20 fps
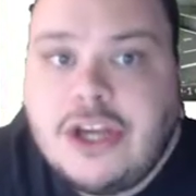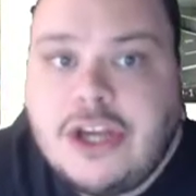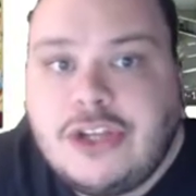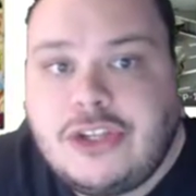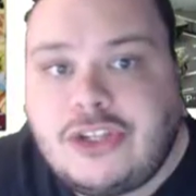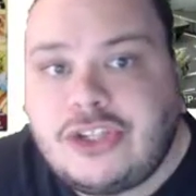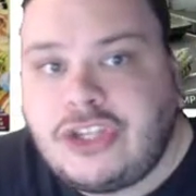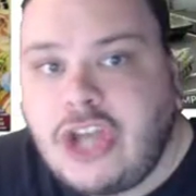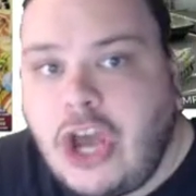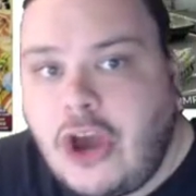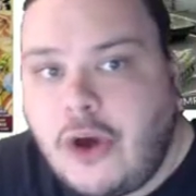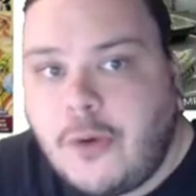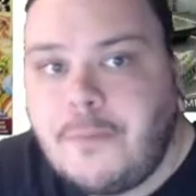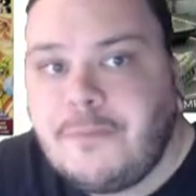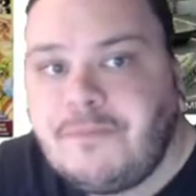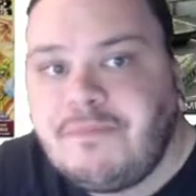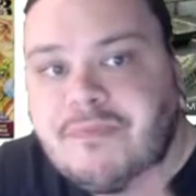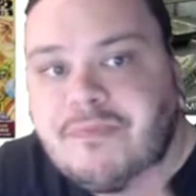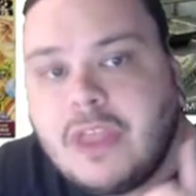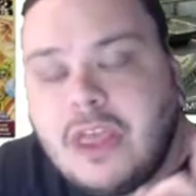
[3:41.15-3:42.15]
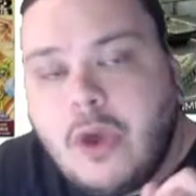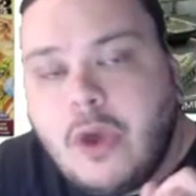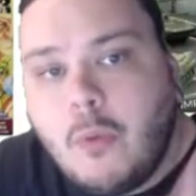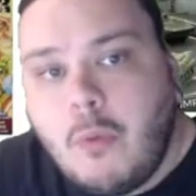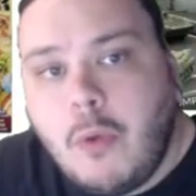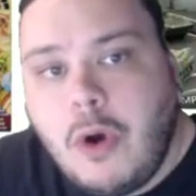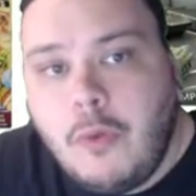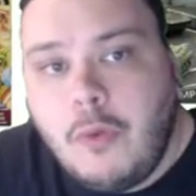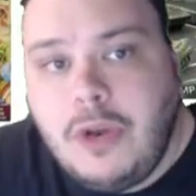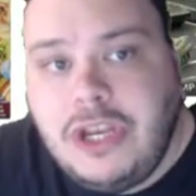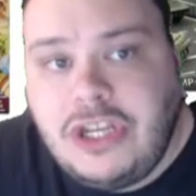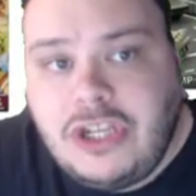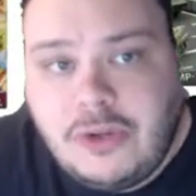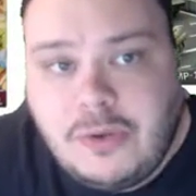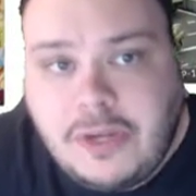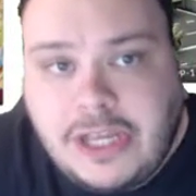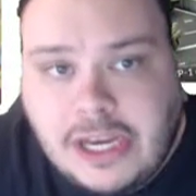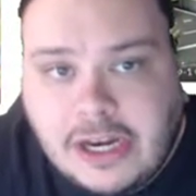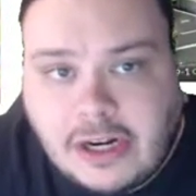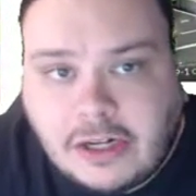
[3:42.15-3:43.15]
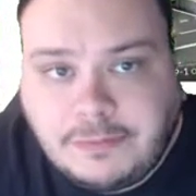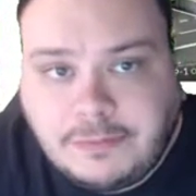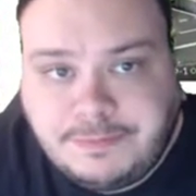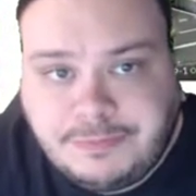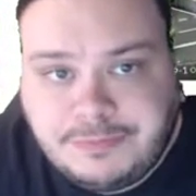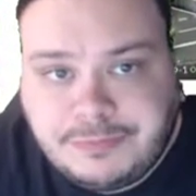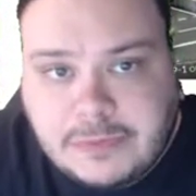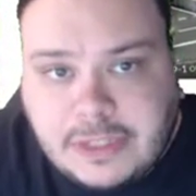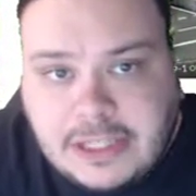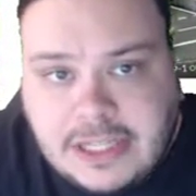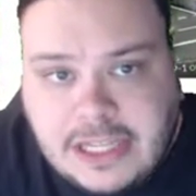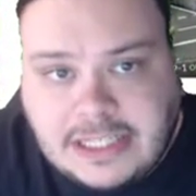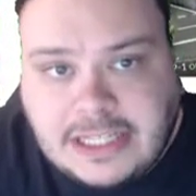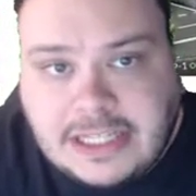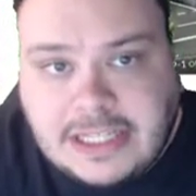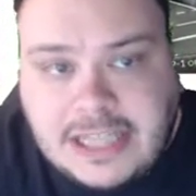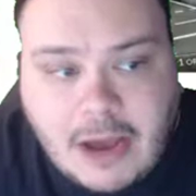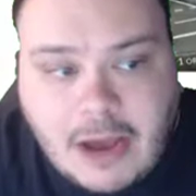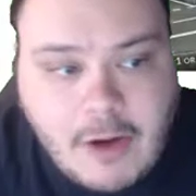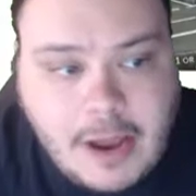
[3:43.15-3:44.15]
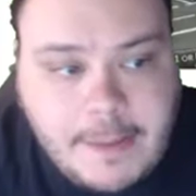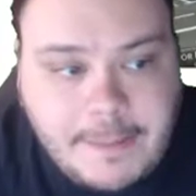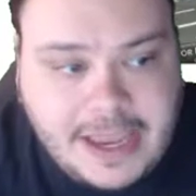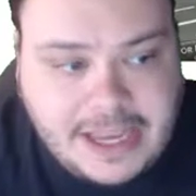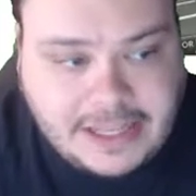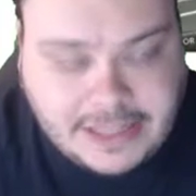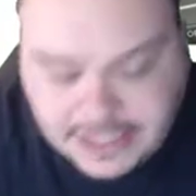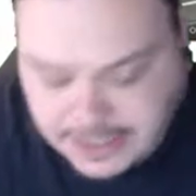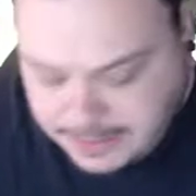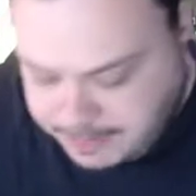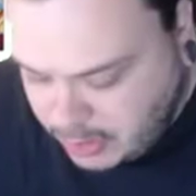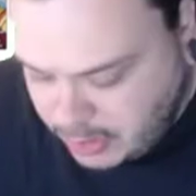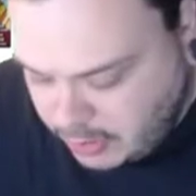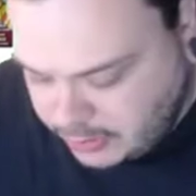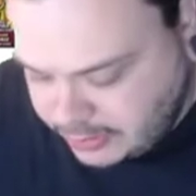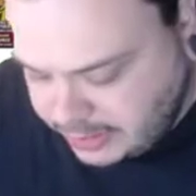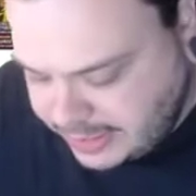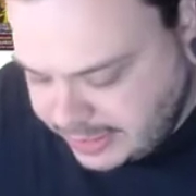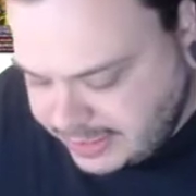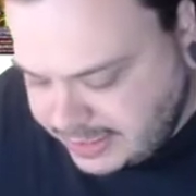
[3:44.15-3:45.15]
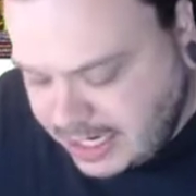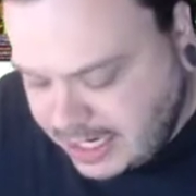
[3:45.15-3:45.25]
So, what we do here and this is how I make this bulk list.